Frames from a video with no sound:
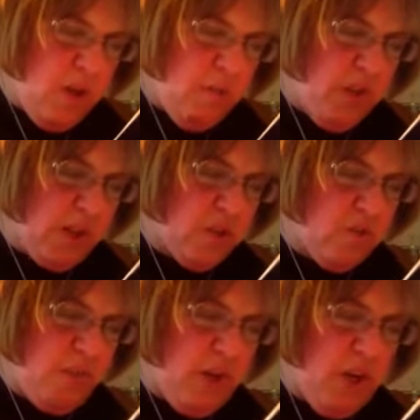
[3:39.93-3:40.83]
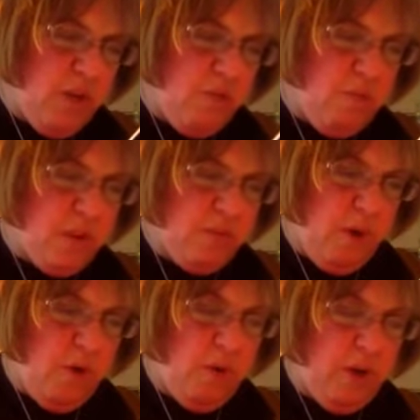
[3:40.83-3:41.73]
with extra money through a
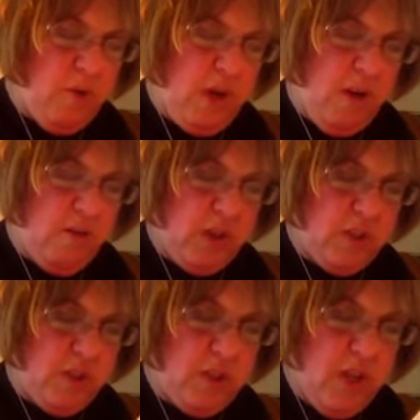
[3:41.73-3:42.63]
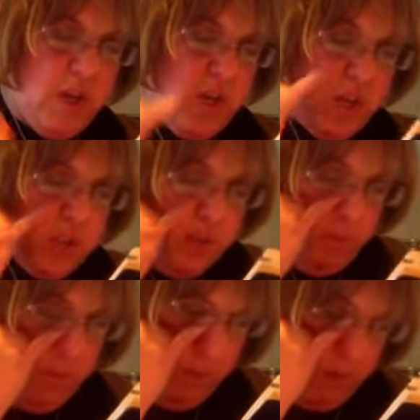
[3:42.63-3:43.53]
small winter inheritance.
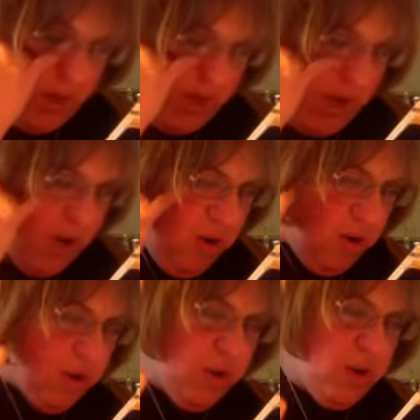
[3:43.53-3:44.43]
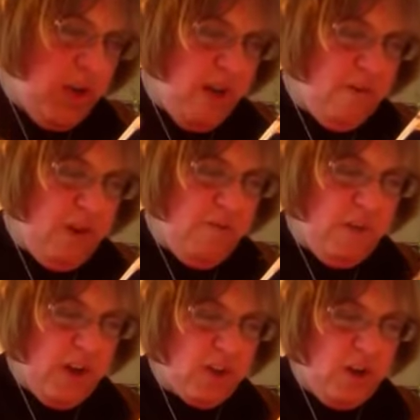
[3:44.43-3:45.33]
Someone we meet now could have an
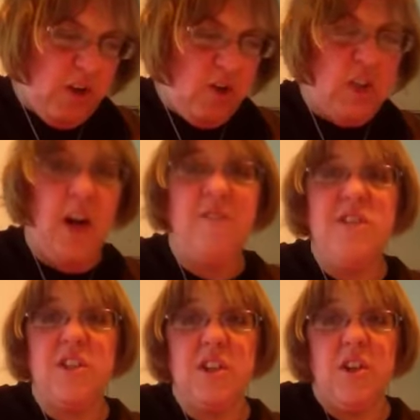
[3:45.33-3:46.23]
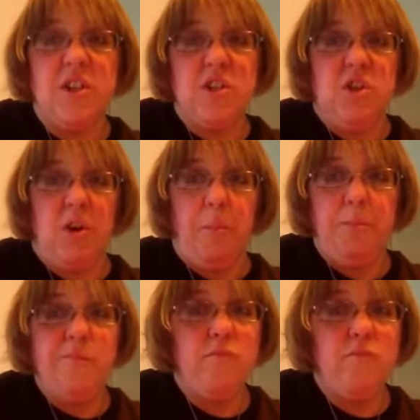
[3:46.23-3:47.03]
effect on our lives in the long term.